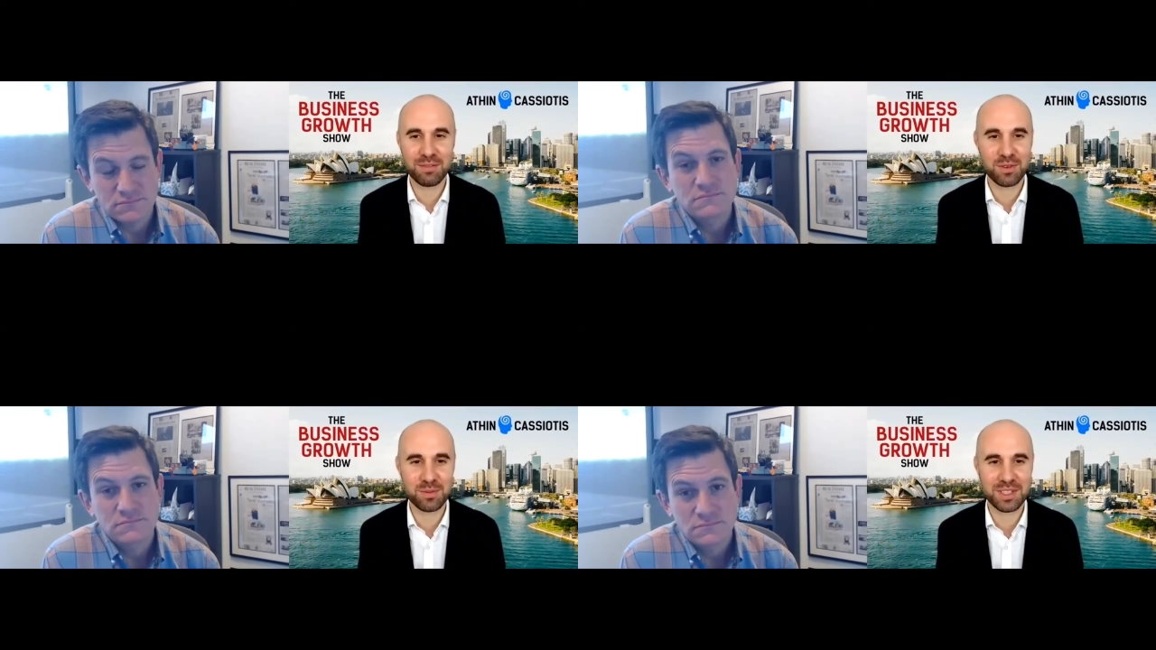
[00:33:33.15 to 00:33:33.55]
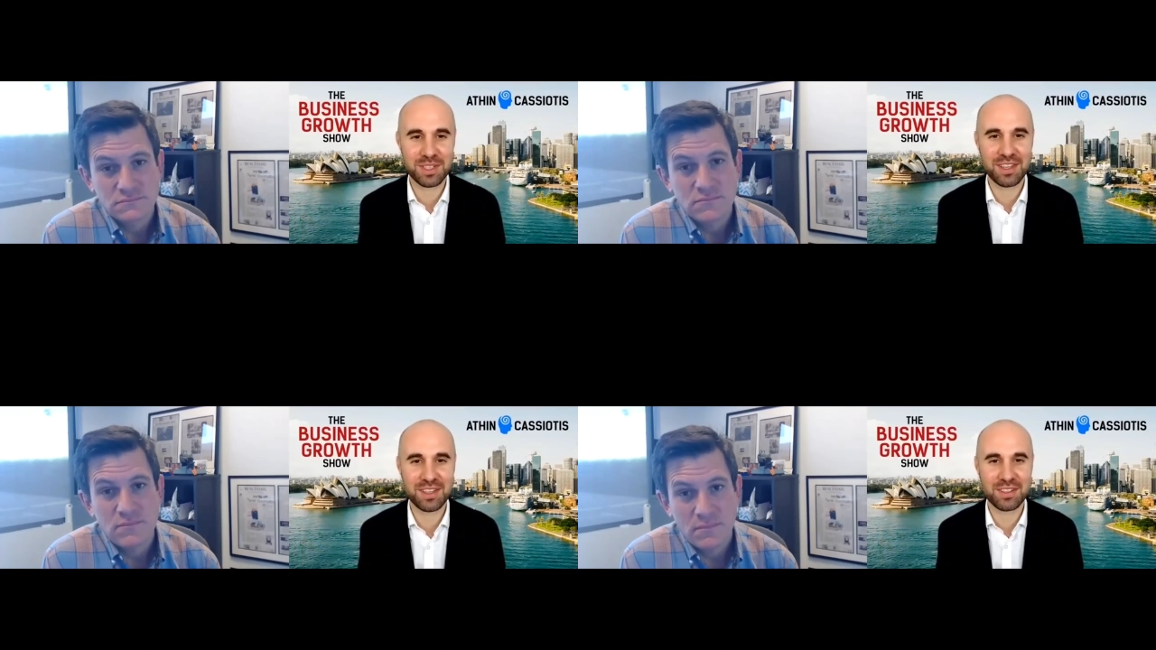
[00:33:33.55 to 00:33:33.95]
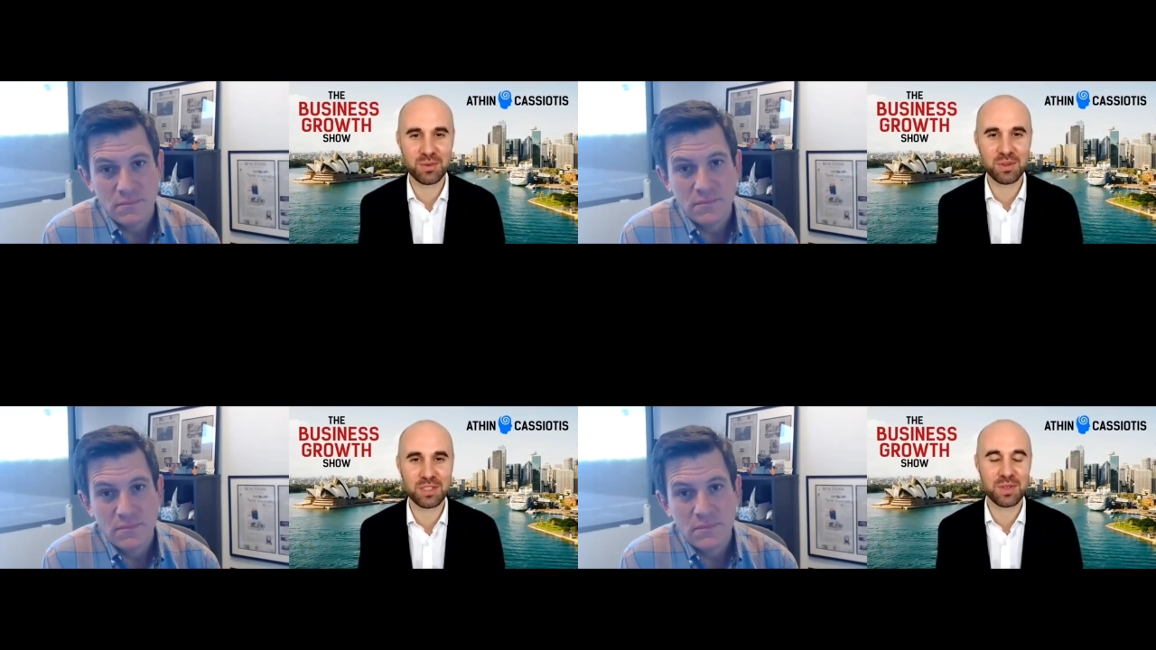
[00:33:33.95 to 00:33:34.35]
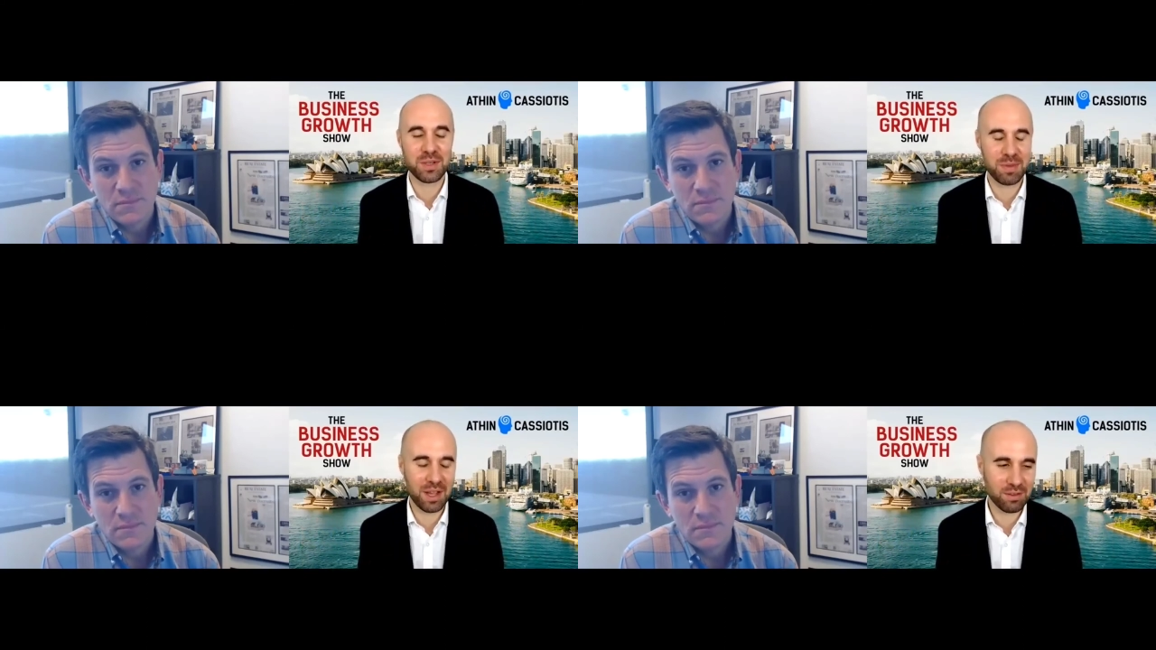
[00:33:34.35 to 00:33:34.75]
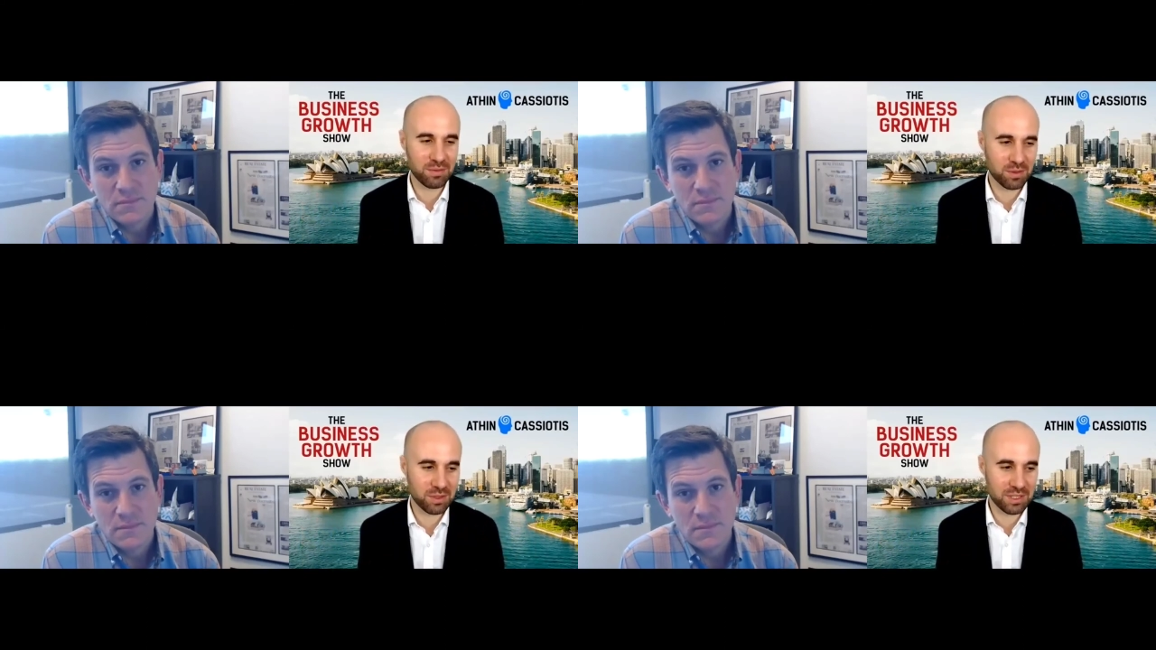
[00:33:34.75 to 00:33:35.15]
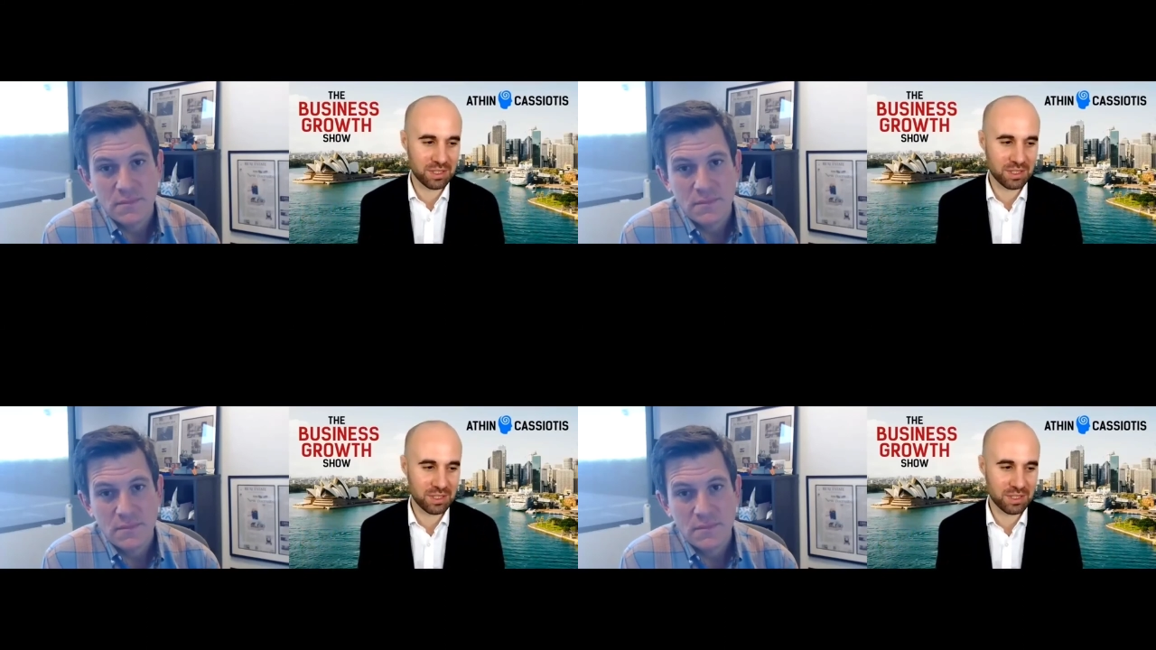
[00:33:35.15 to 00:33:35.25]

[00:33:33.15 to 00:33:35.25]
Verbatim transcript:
Speaker 1: platforms and other things as well. That's really powerful.